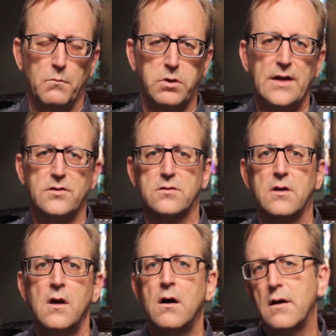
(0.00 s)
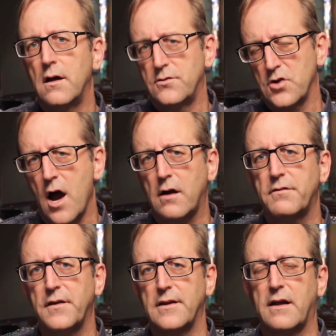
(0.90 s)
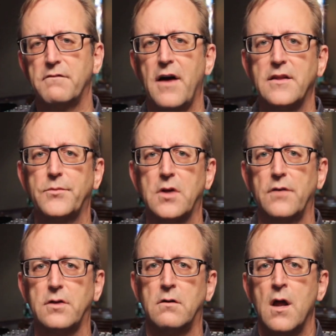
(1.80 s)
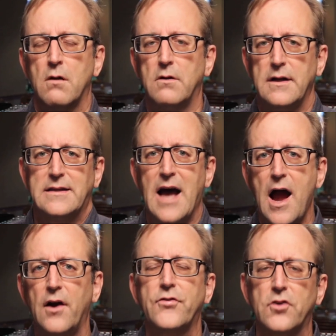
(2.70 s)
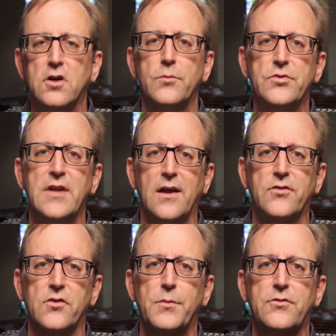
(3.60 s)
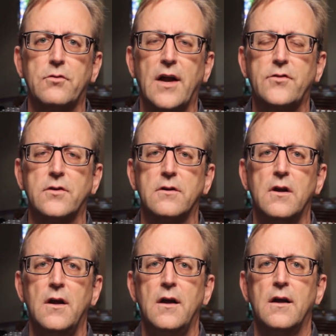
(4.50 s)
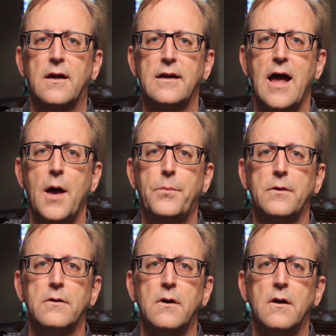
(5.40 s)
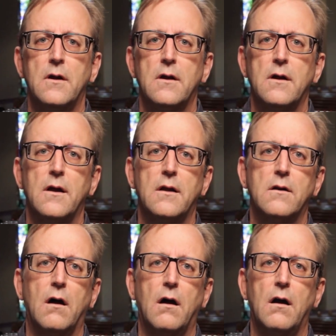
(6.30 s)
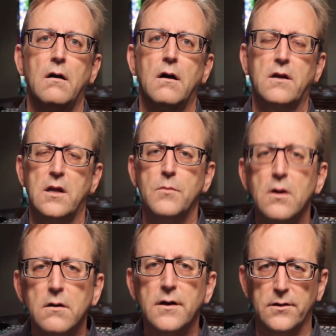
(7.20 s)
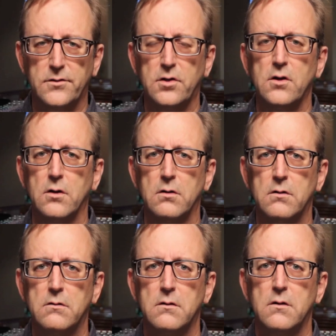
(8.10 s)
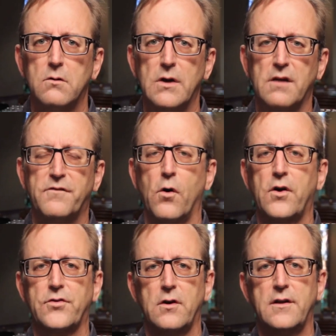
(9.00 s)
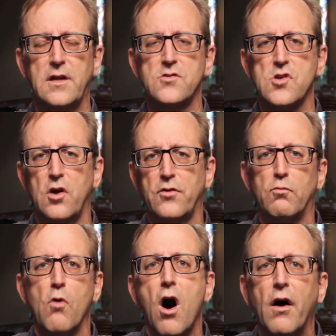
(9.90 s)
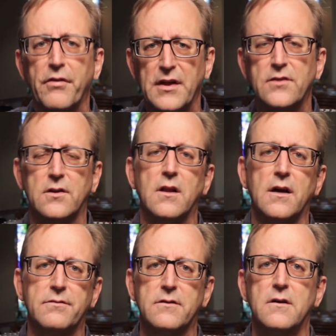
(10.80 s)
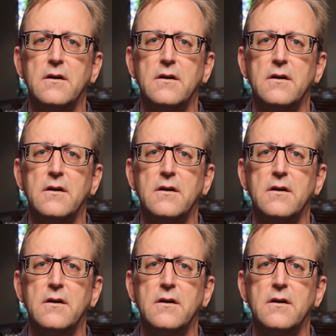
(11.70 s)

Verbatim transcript: places in geography. They can find themselves in really dire circumstances. Misdirection can happen in our communities too. We can focus our attention on the wrong things in life